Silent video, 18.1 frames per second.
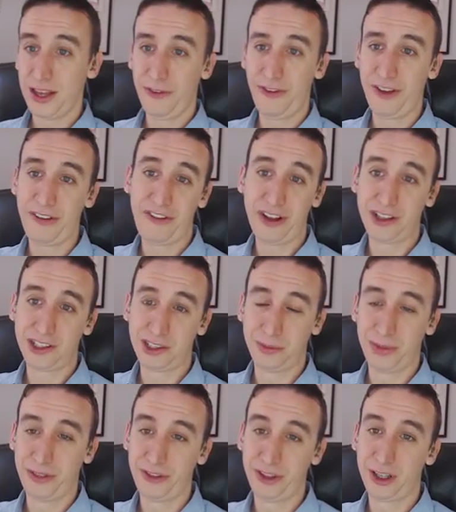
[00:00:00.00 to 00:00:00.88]
If I found
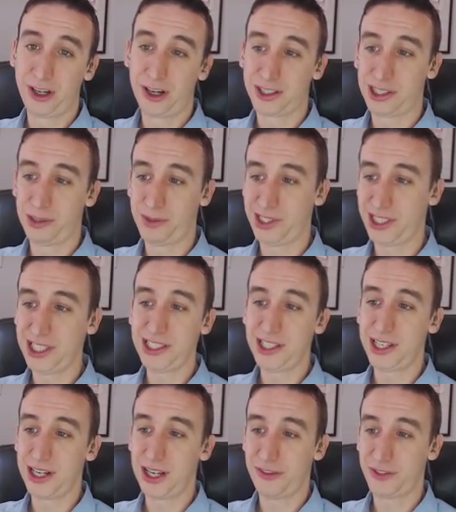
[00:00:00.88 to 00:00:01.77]
some living logs, it was
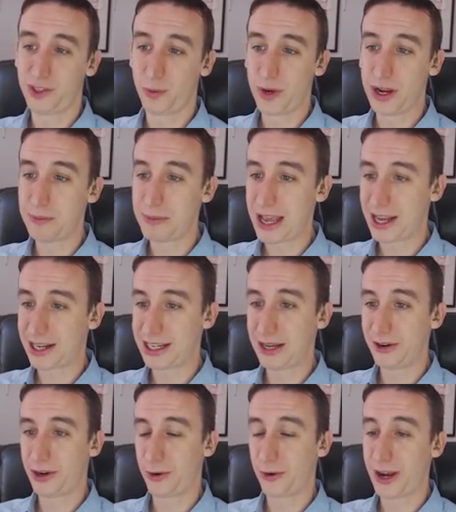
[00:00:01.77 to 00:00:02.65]
easy enough to run back
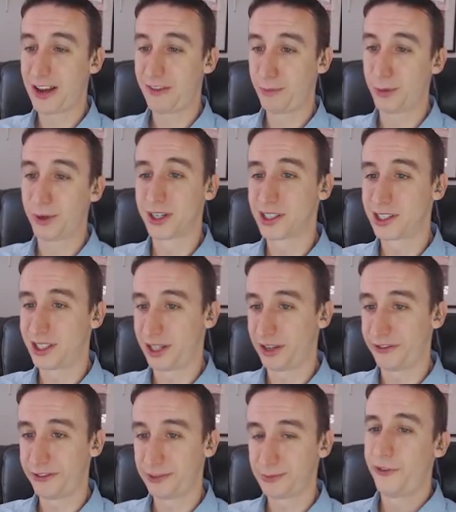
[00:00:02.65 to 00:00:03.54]
down and craft more
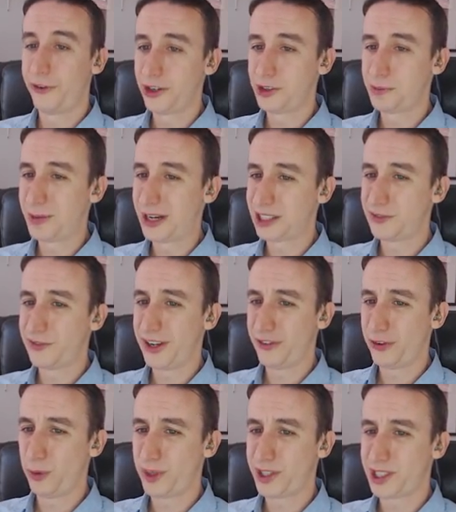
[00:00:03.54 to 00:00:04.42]
stuff. The first boss
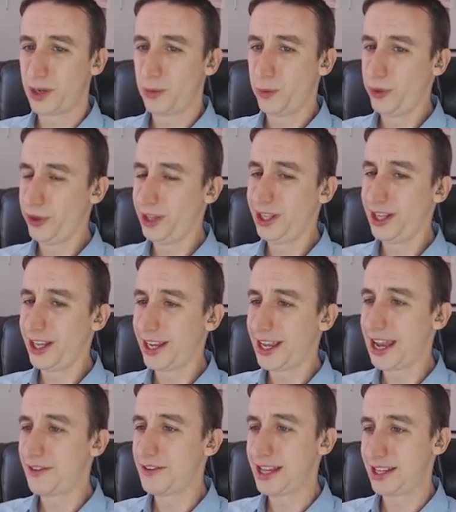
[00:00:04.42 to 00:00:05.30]
fight for which I really
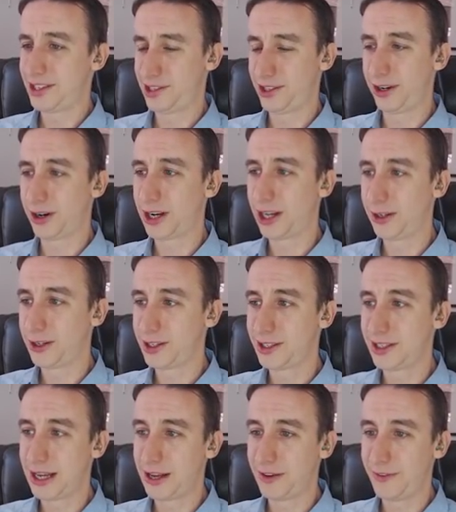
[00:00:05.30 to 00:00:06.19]
like having that Starcaller
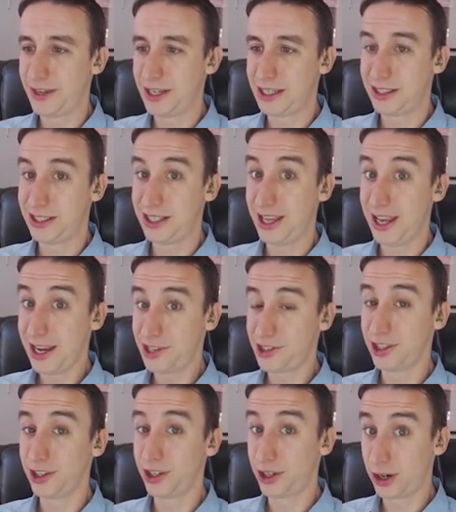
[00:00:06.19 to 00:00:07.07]
staff is the
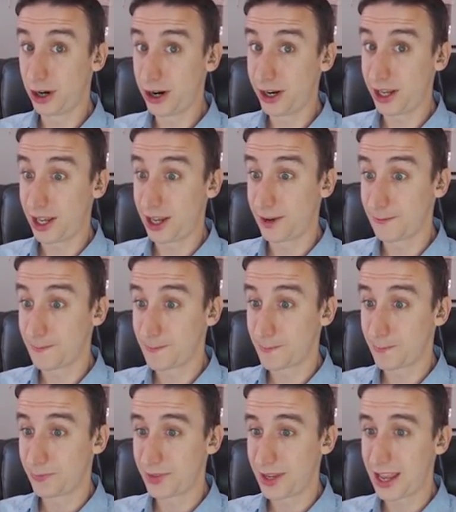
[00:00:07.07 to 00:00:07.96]
Ancient Guardian,
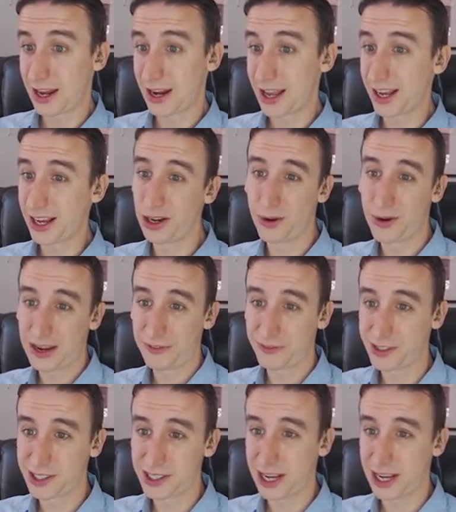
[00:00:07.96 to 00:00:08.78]
and I can craft the